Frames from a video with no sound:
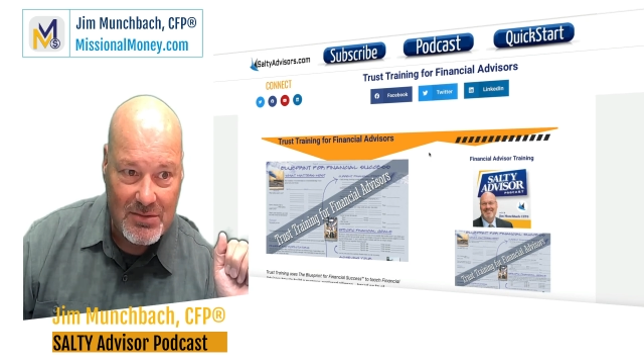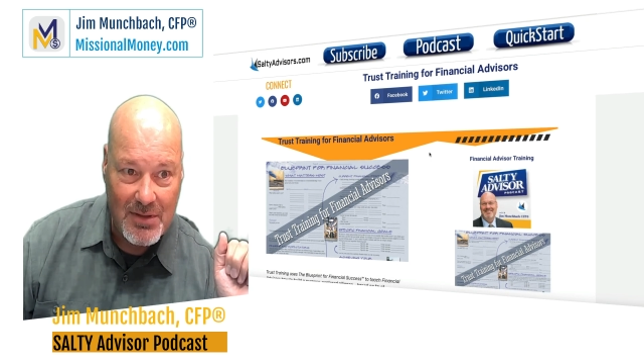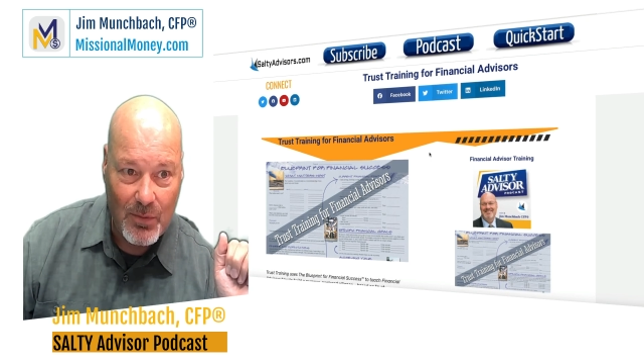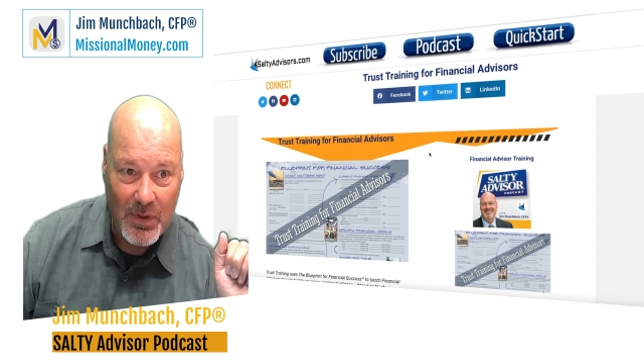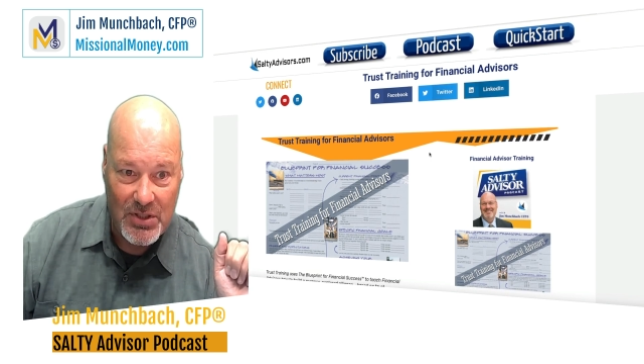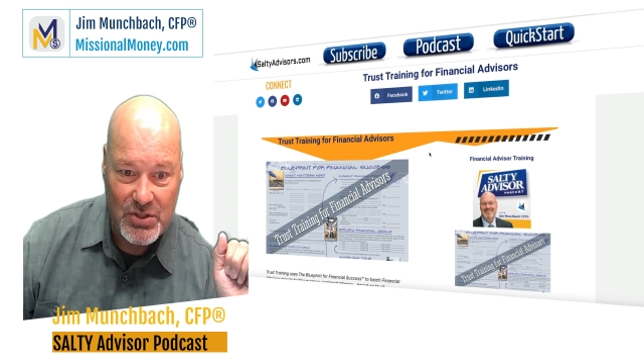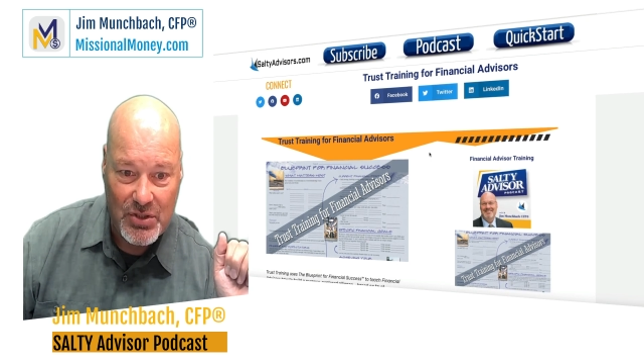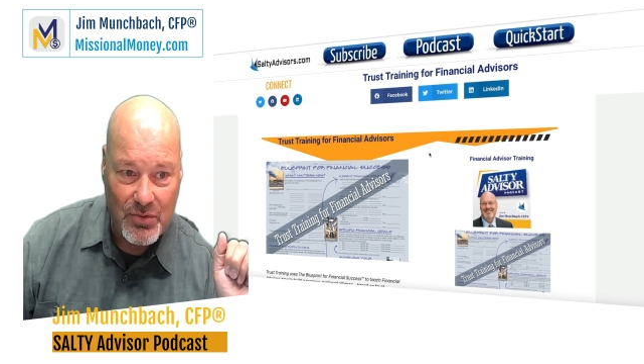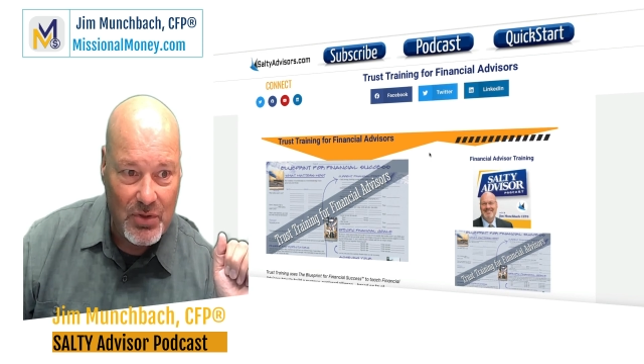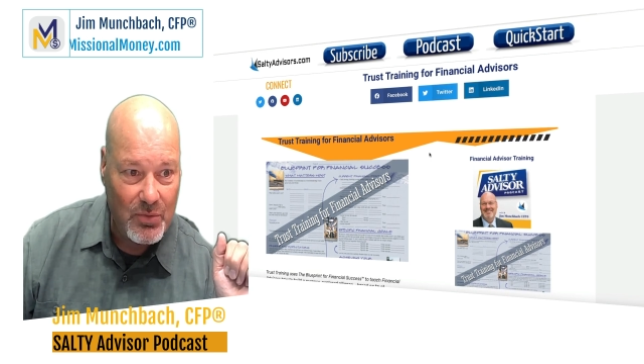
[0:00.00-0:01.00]
I want to
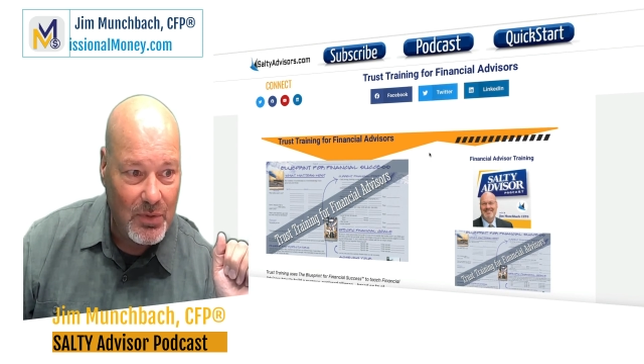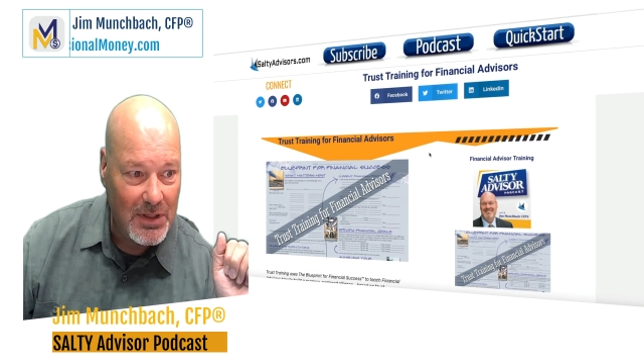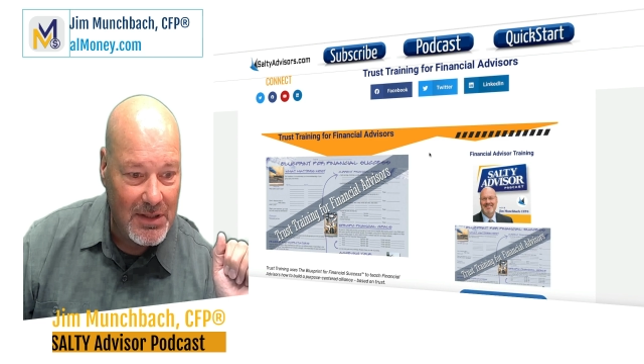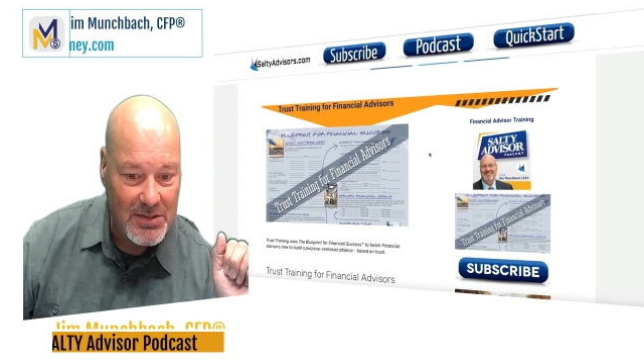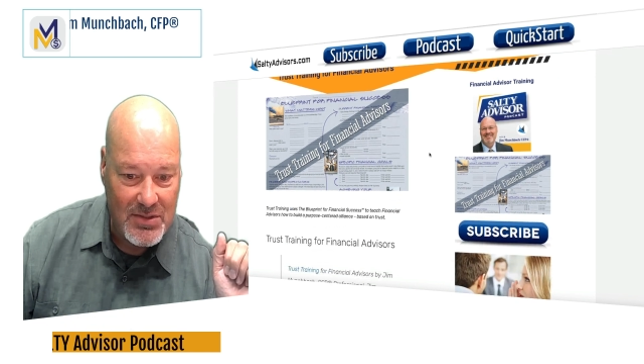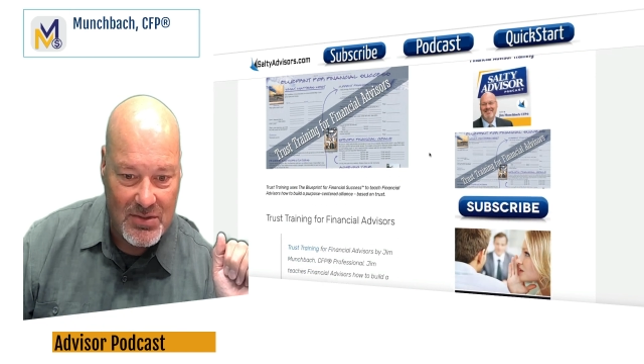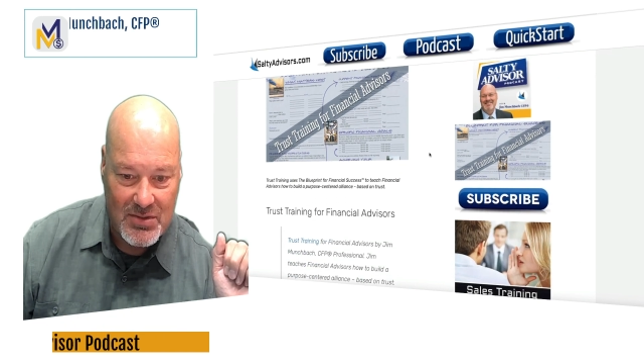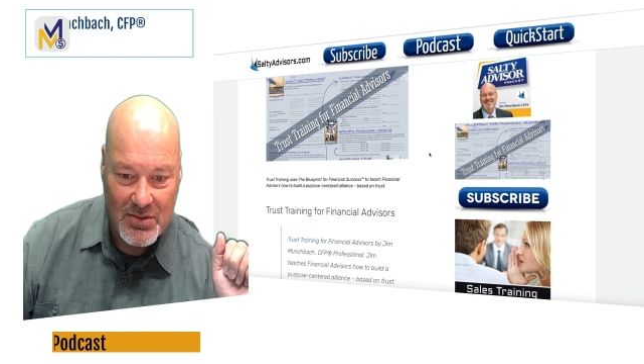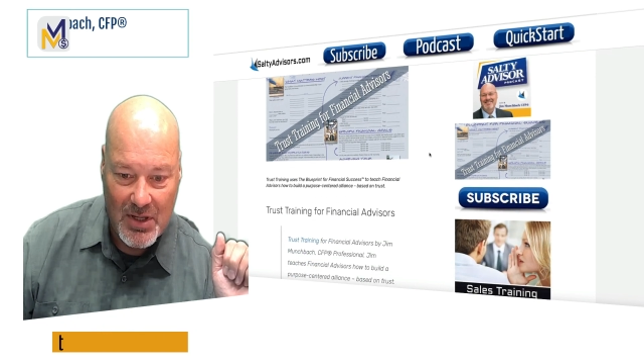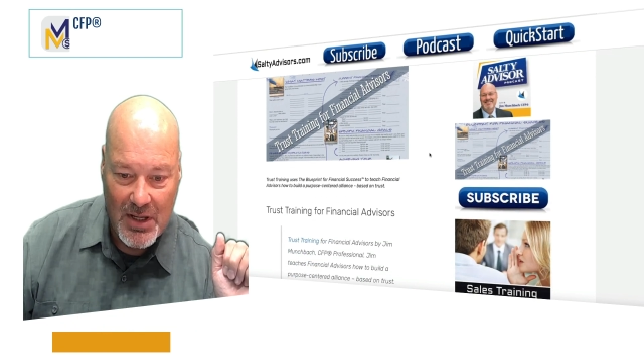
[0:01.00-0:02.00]
show you what this
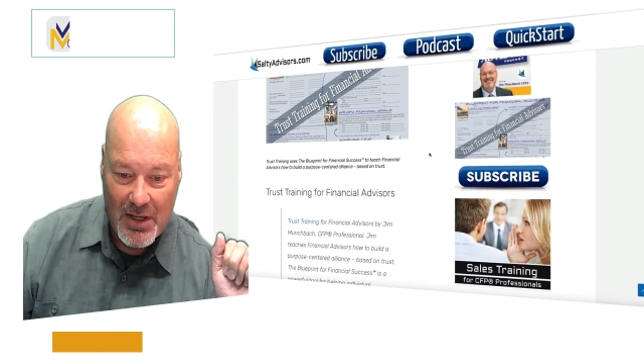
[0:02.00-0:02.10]
is